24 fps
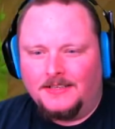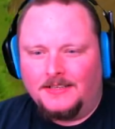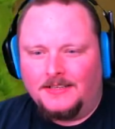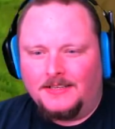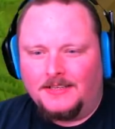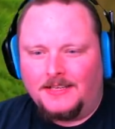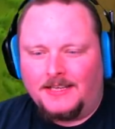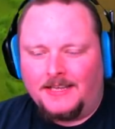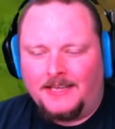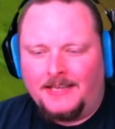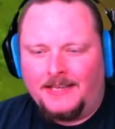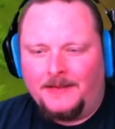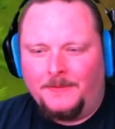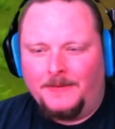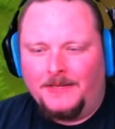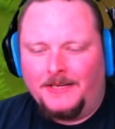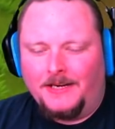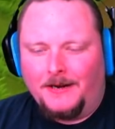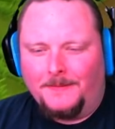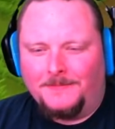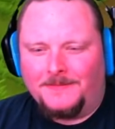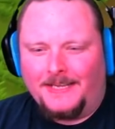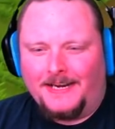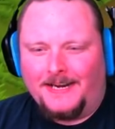And we did it
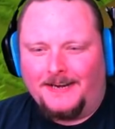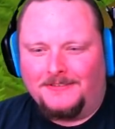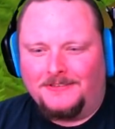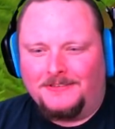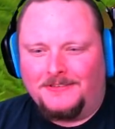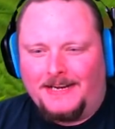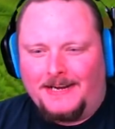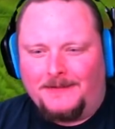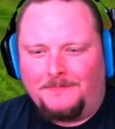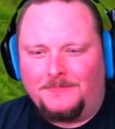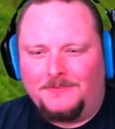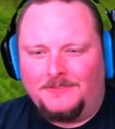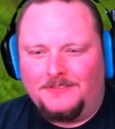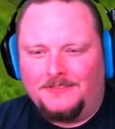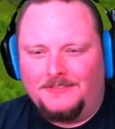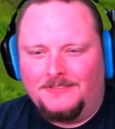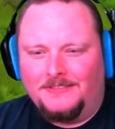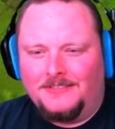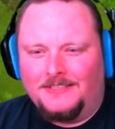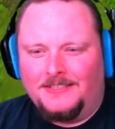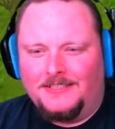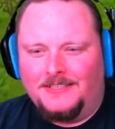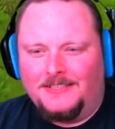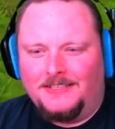upside down. Crap.
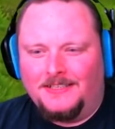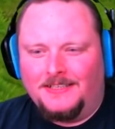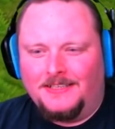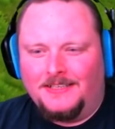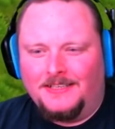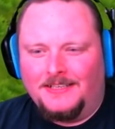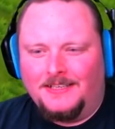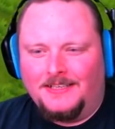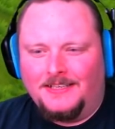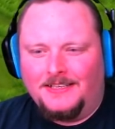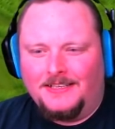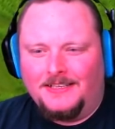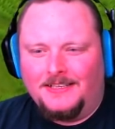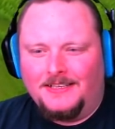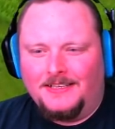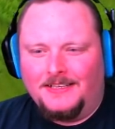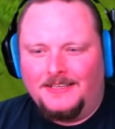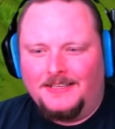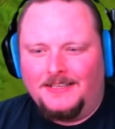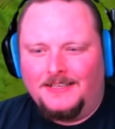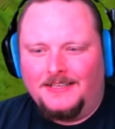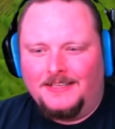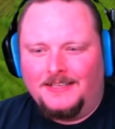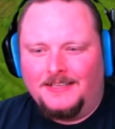
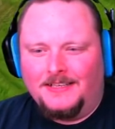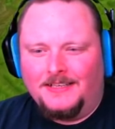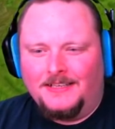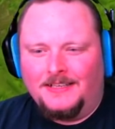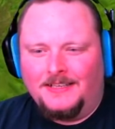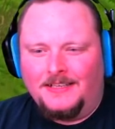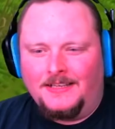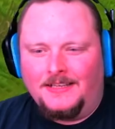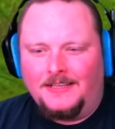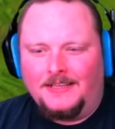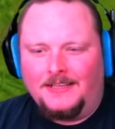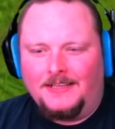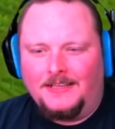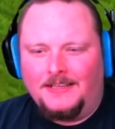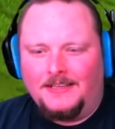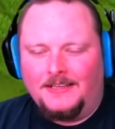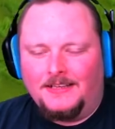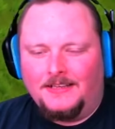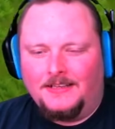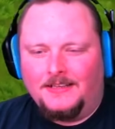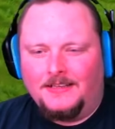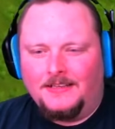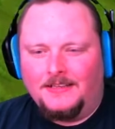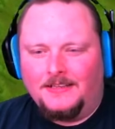There
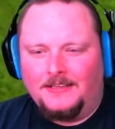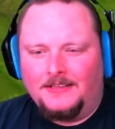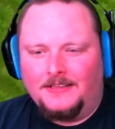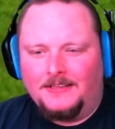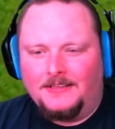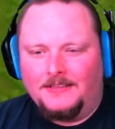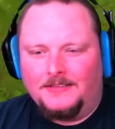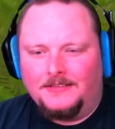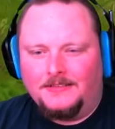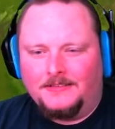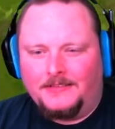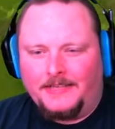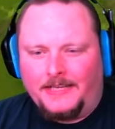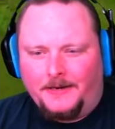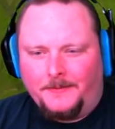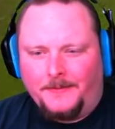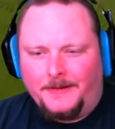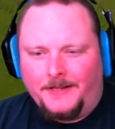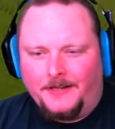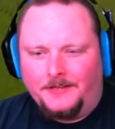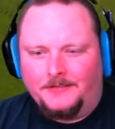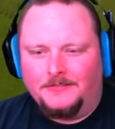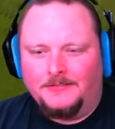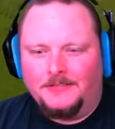we
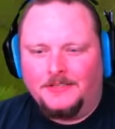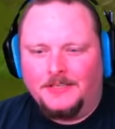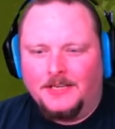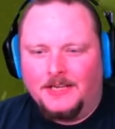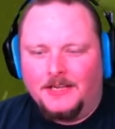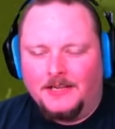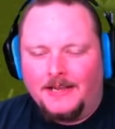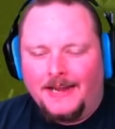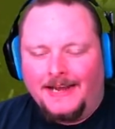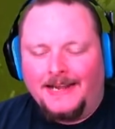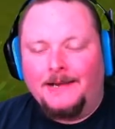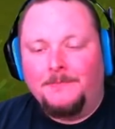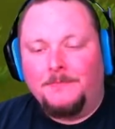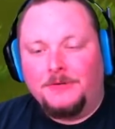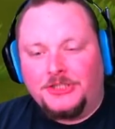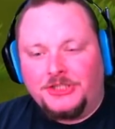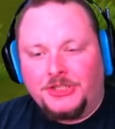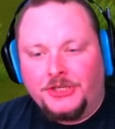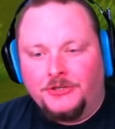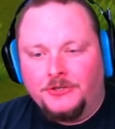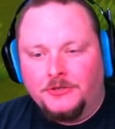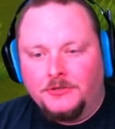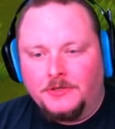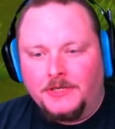go. And number
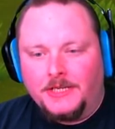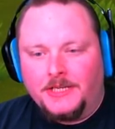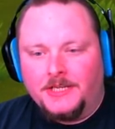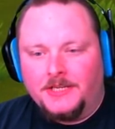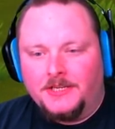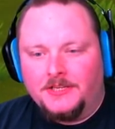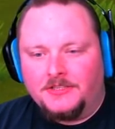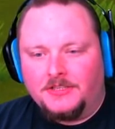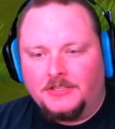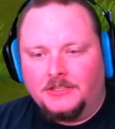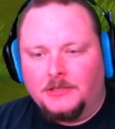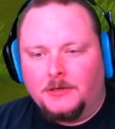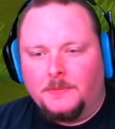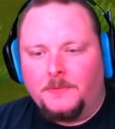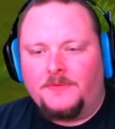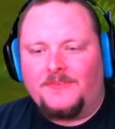2 is a little bit of a